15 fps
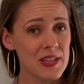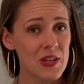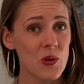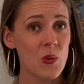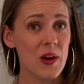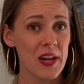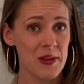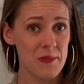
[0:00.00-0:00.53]

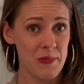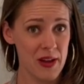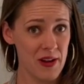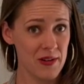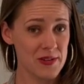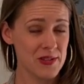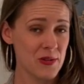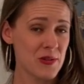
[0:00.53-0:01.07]
quite
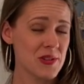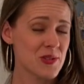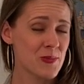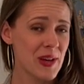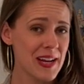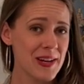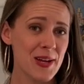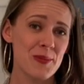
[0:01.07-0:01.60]
bare, so this
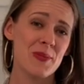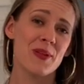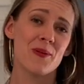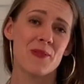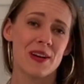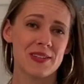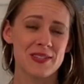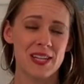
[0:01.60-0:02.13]
might not be the
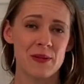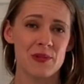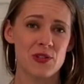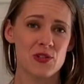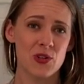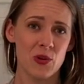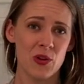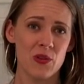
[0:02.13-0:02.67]
best time to
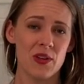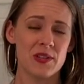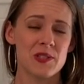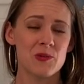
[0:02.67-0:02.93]
show you this,